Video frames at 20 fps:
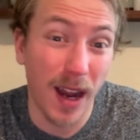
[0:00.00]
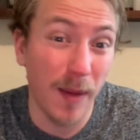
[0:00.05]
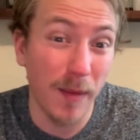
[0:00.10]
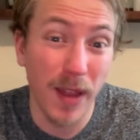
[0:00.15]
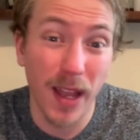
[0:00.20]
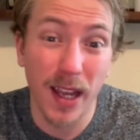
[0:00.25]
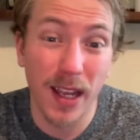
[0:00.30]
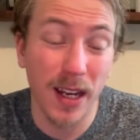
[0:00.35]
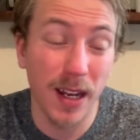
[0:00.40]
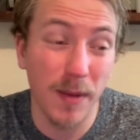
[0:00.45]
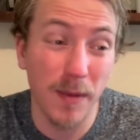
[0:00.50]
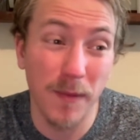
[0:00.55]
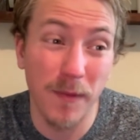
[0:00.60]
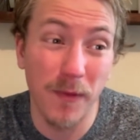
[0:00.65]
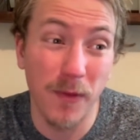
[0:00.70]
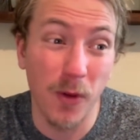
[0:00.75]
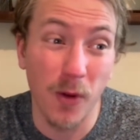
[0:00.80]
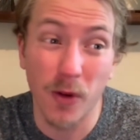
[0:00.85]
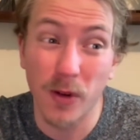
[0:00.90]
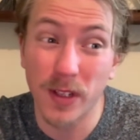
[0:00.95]
I'm not going to
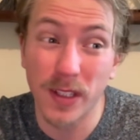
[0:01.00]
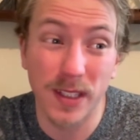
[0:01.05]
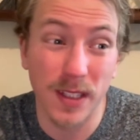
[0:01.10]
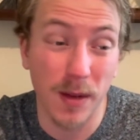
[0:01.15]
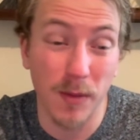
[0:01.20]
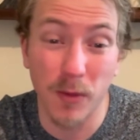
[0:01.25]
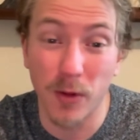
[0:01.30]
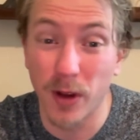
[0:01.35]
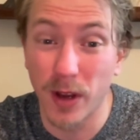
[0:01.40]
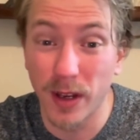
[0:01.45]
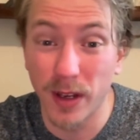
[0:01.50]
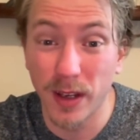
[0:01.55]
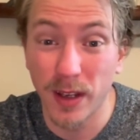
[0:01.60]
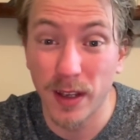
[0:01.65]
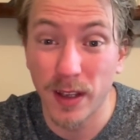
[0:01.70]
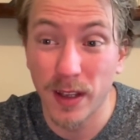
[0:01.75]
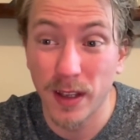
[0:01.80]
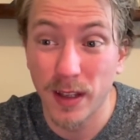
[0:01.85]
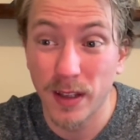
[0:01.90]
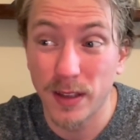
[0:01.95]
force
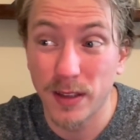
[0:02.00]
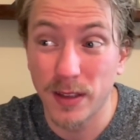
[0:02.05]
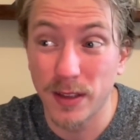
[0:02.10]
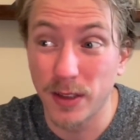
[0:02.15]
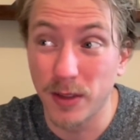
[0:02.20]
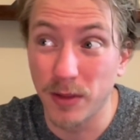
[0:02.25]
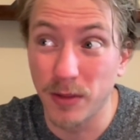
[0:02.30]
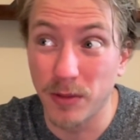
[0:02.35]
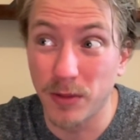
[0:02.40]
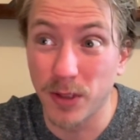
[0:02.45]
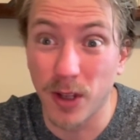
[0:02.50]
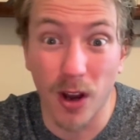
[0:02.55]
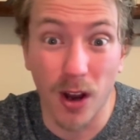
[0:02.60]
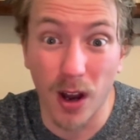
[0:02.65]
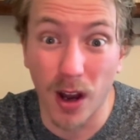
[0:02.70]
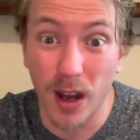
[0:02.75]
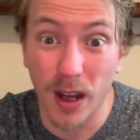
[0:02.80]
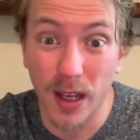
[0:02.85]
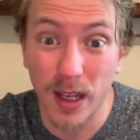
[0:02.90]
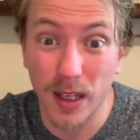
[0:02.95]
someone to
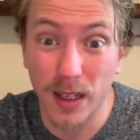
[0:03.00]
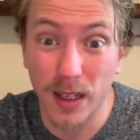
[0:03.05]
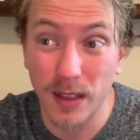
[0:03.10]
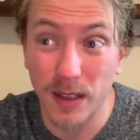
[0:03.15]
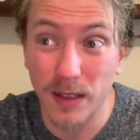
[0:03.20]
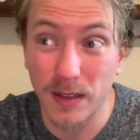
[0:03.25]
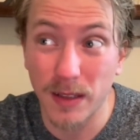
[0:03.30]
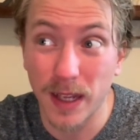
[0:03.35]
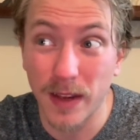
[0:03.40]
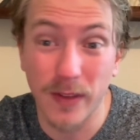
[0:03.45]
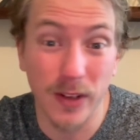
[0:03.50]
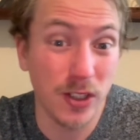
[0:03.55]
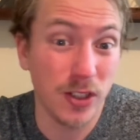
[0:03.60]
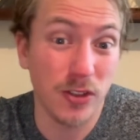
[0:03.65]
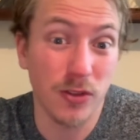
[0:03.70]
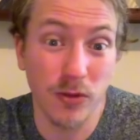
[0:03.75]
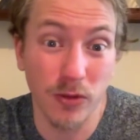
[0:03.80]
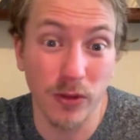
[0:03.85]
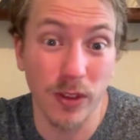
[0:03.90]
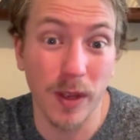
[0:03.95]
talk if it's
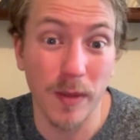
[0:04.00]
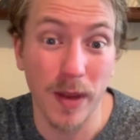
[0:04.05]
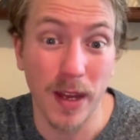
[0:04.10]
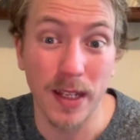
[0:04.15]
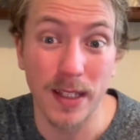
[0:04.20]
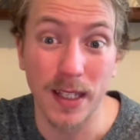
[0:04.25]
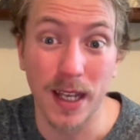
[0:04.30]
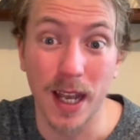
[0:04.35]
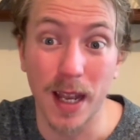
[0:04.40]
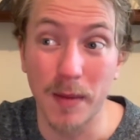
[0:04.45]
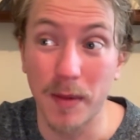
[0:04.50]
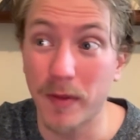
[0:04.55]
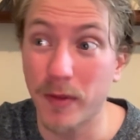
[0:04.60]
truly a bad time.